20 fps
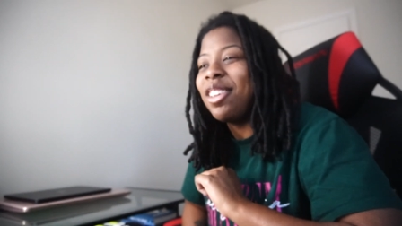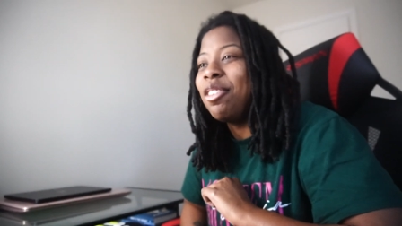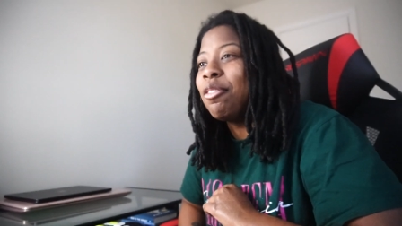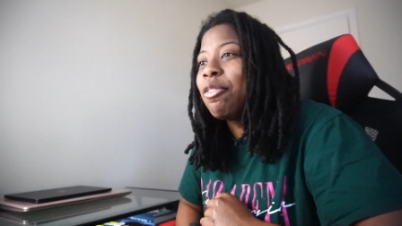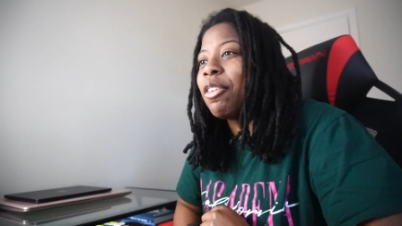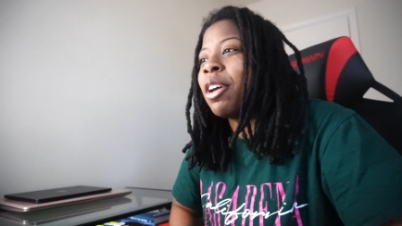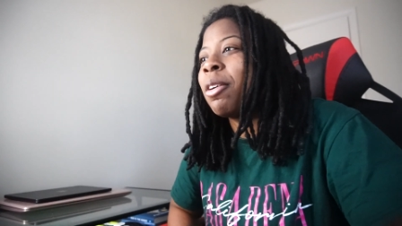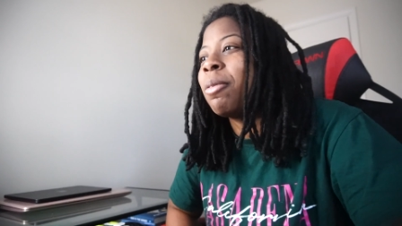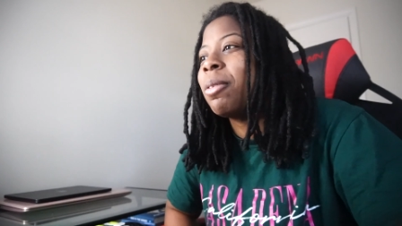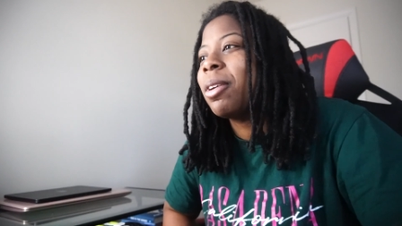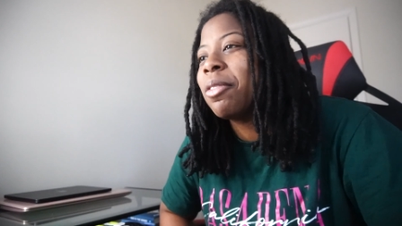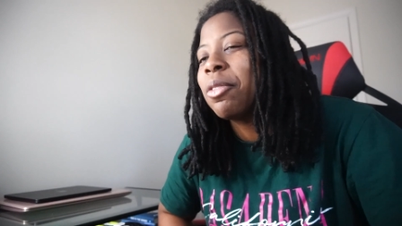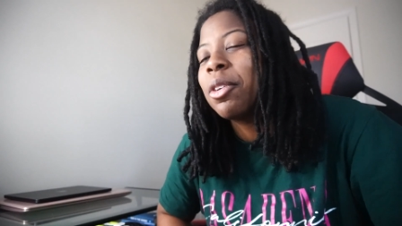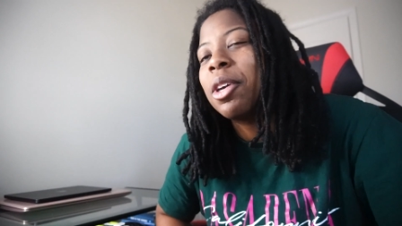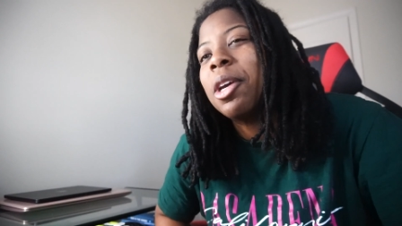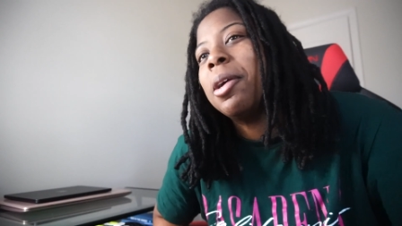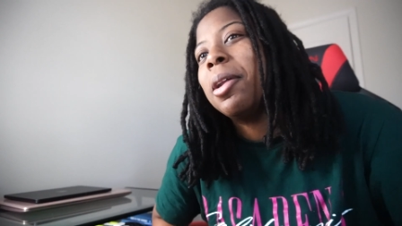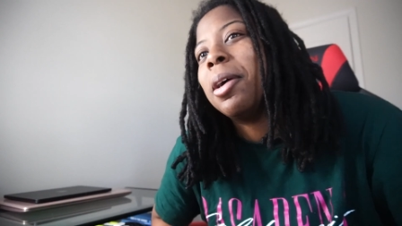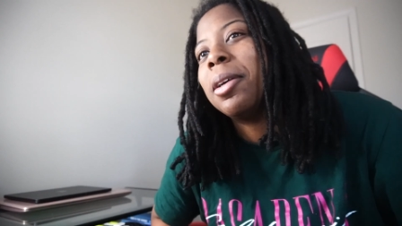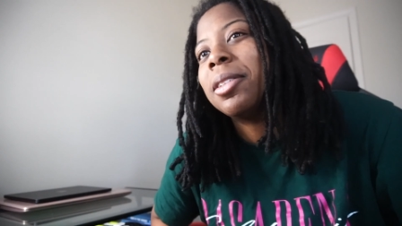You feel me? If you
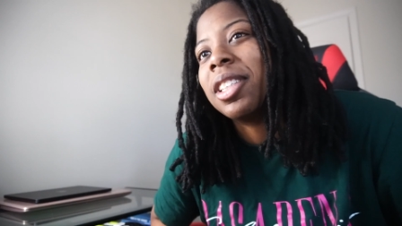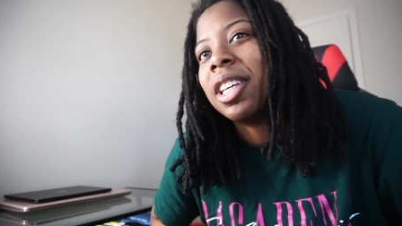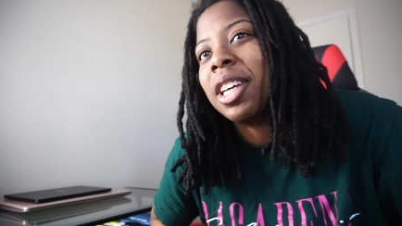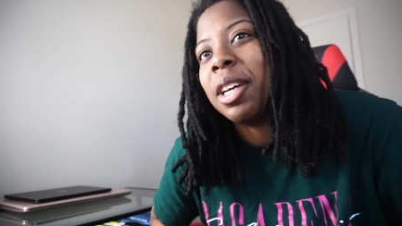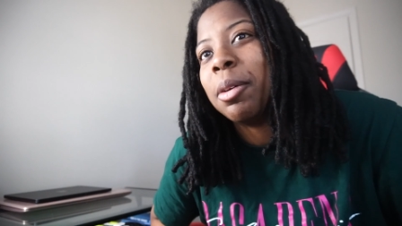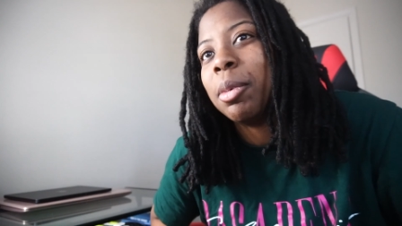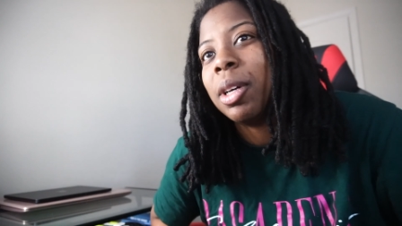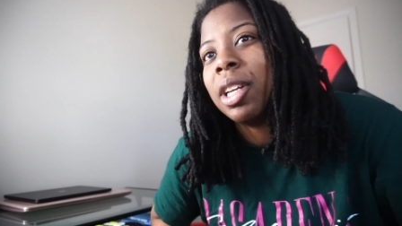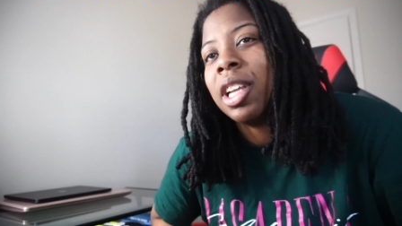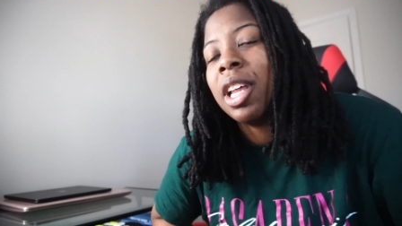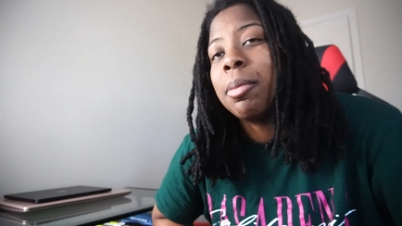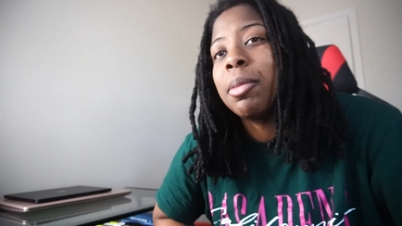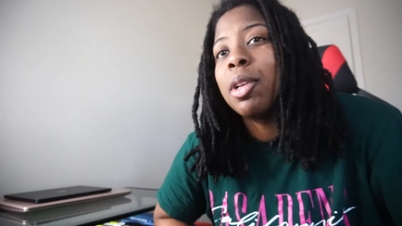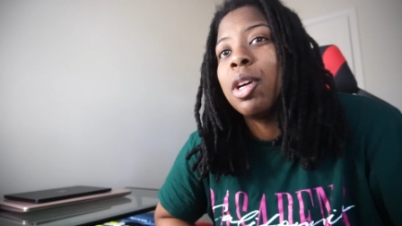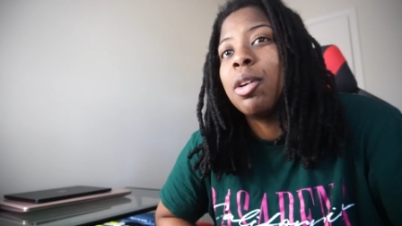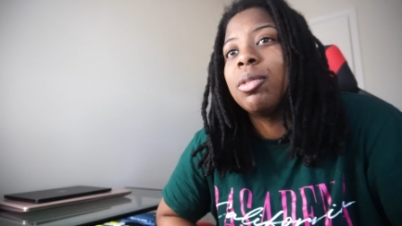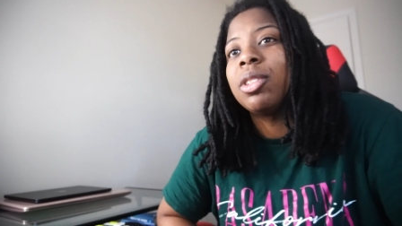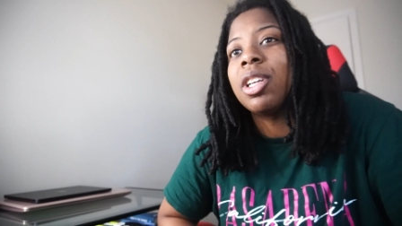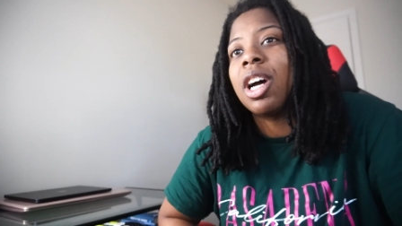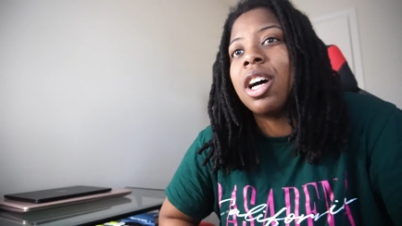get what I'm saying. But let me
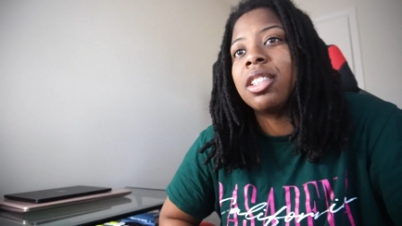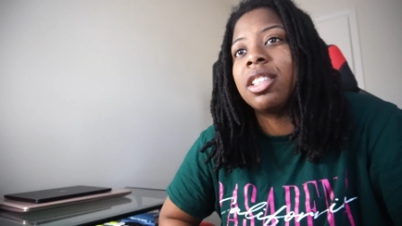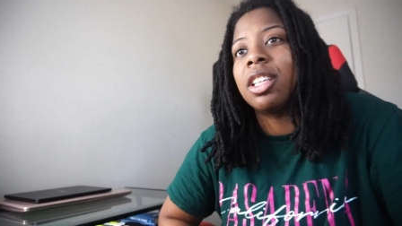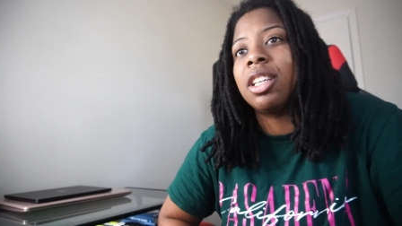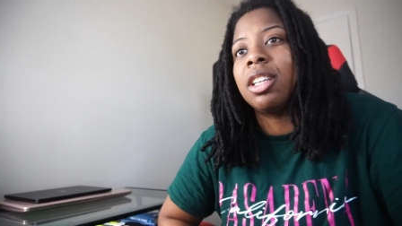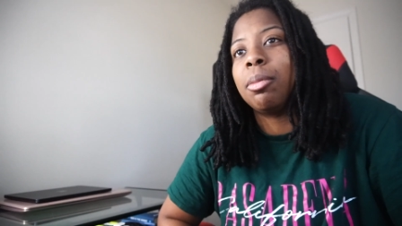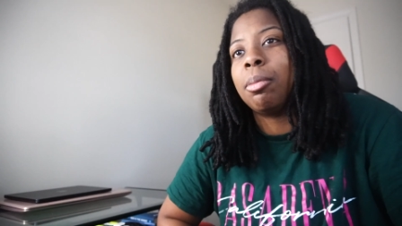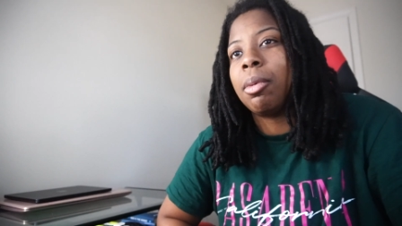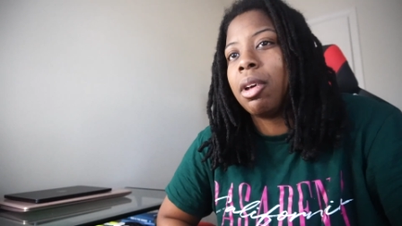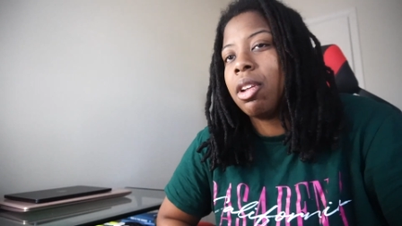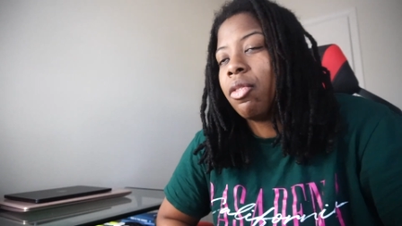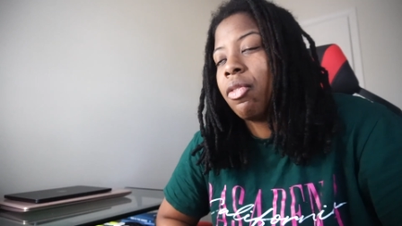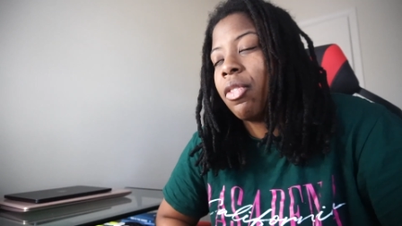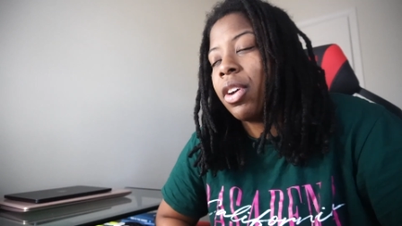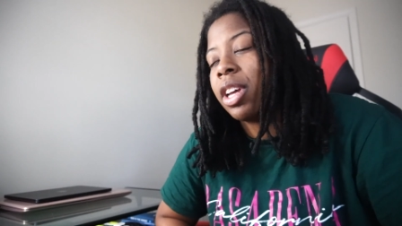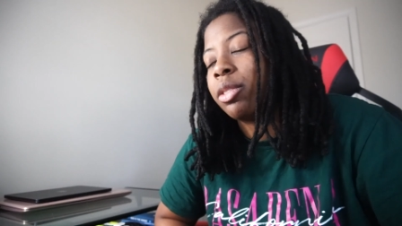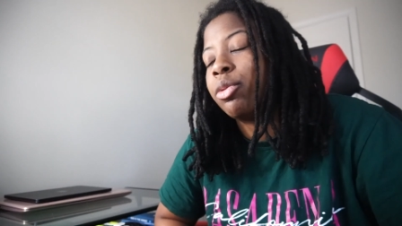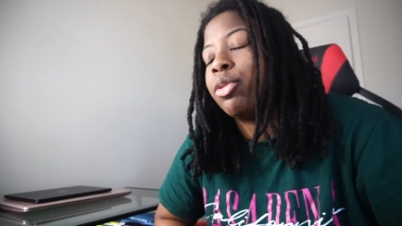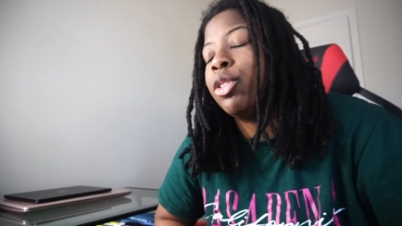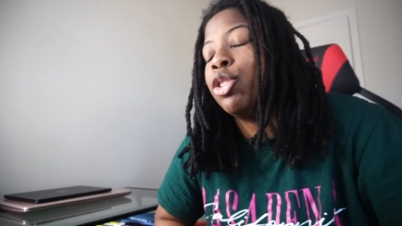know what y'all think of
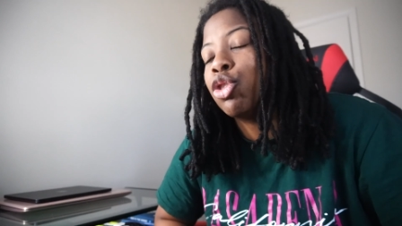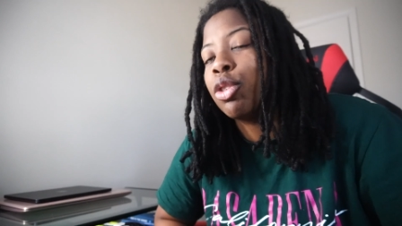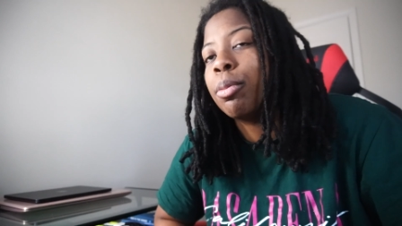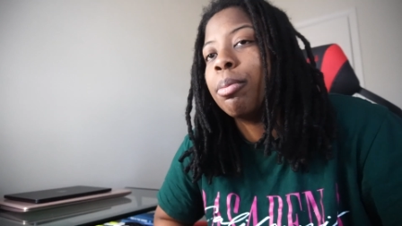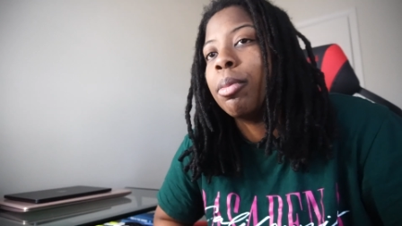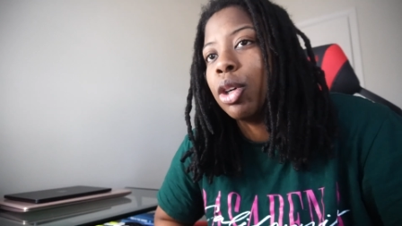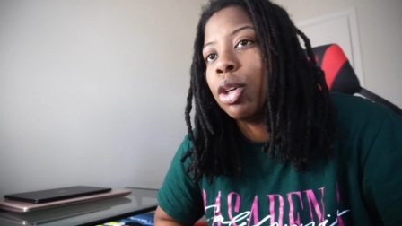Manifest featuring